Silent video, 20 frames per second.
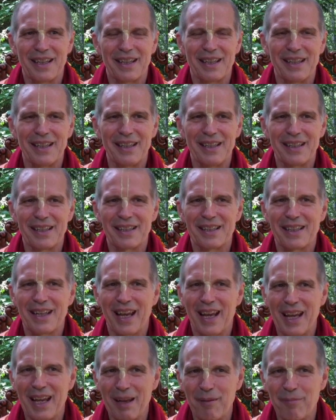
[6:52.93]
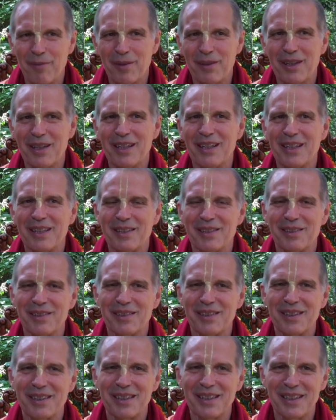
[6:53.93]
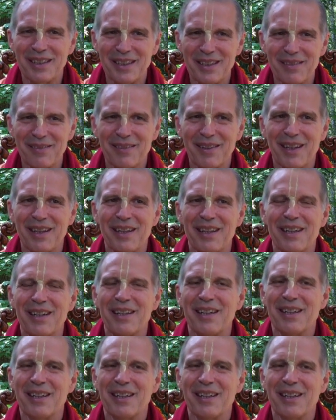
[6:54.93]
He came really to deliver